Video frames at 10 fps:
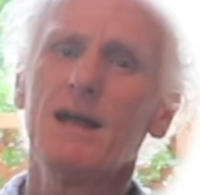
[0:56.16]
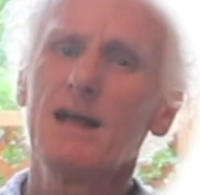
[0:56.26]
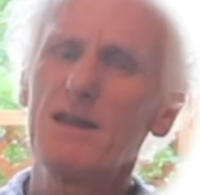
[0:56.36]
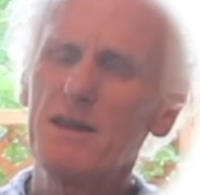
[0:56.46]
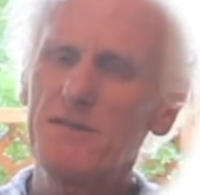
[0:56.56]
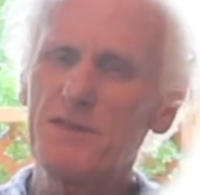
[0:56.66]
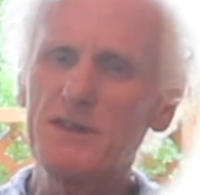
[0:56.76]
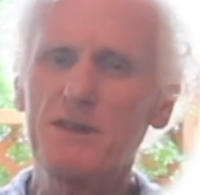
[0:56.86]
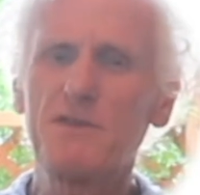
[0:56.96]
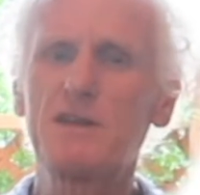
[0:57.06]
A lot of the
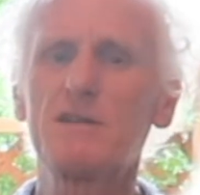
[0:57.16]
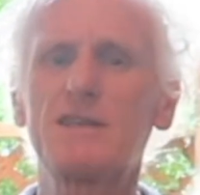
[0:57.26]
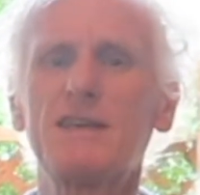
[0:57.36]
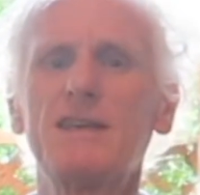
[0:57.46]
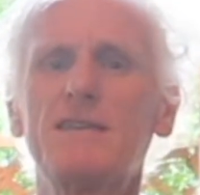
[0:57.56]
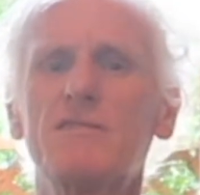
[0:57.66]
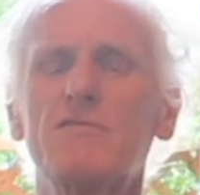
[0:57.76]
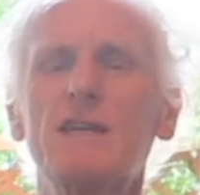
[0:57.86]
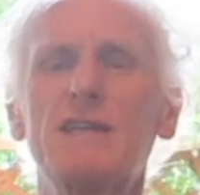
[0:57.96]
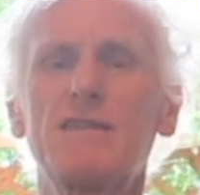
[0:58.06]
difficulty that
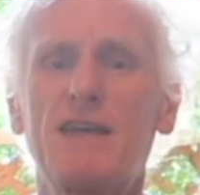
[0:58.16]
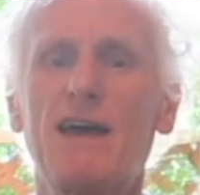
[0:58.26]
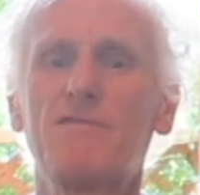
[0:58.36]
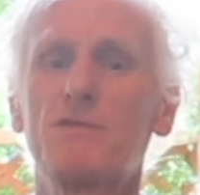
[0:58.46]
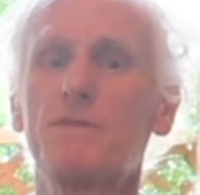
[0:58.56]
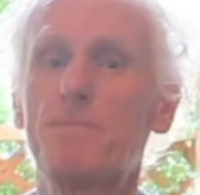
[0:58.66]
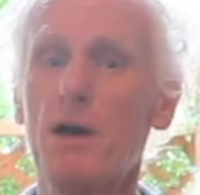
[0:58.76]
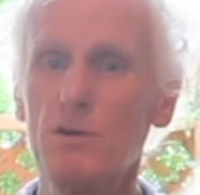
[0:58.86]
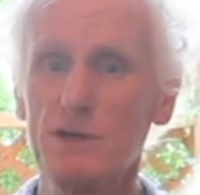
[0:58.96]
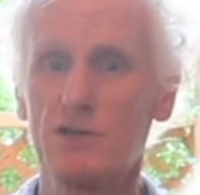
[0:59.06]
readers have with
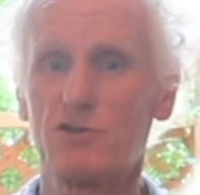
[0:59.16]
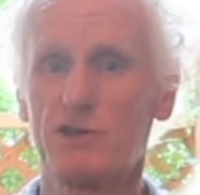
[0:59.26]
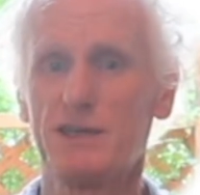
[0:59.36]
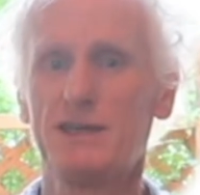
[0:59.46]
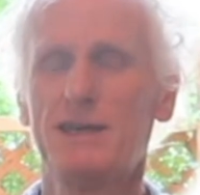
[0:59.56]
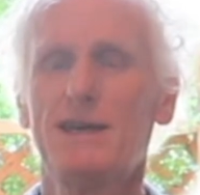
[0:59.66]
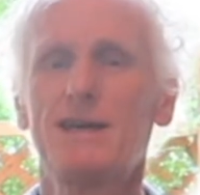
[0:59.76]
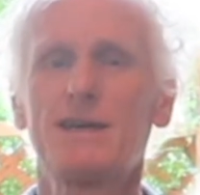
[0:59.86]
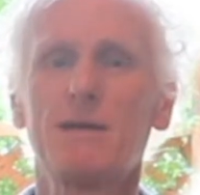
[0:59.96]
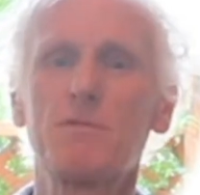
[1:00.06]
poetry
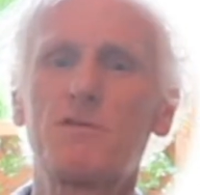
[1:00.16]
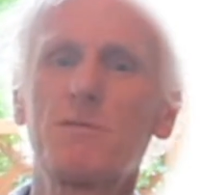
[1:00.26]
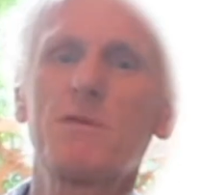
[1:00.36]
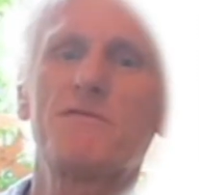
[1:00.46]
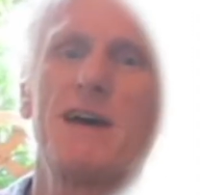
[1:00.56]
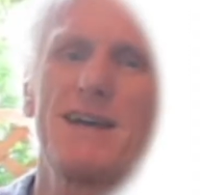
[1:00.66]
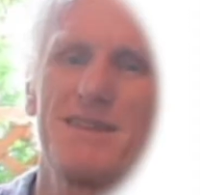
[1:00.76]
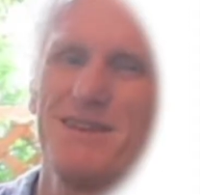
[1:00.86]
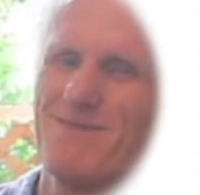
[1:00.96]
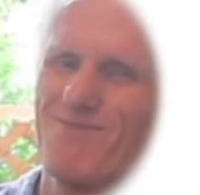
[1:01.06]
comes from the
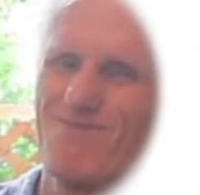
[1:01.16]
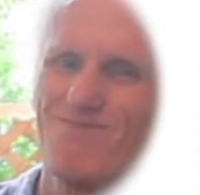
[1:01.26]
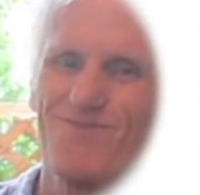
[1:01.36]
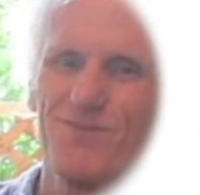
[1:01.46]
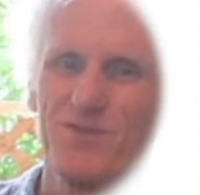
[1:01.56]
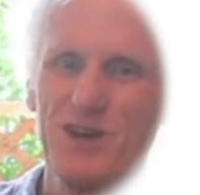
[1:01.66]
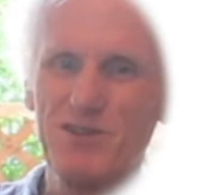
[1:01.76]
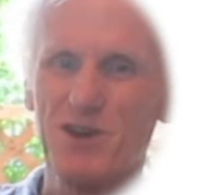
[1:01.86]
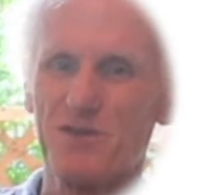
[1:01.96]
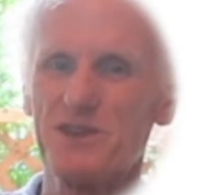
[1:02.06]
fact that
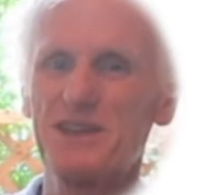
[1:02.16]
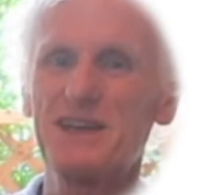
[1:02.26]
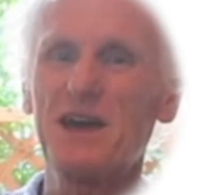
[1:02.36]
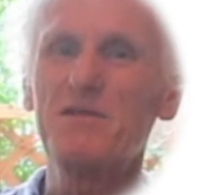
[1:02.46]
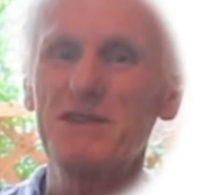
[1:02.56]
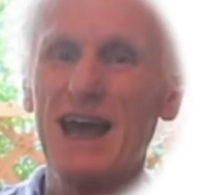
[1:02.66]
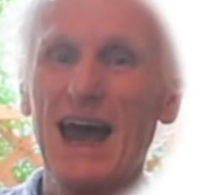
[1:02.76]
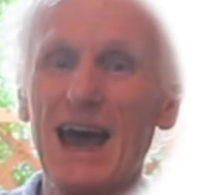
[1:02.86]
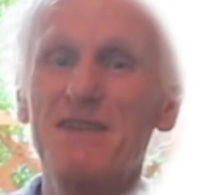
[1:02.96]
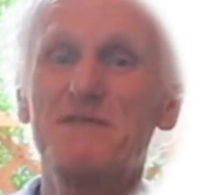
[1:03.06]
very often they don't
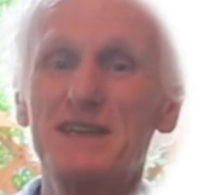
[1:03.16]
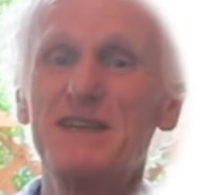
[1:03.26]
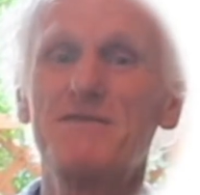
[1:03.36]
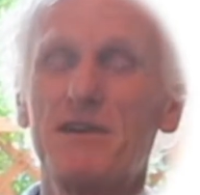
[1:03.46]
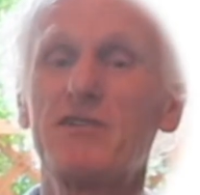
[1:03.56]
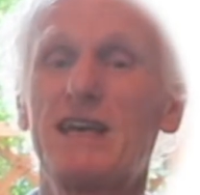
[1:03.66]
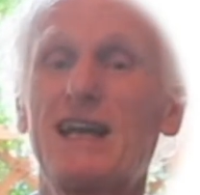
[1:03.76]
have any very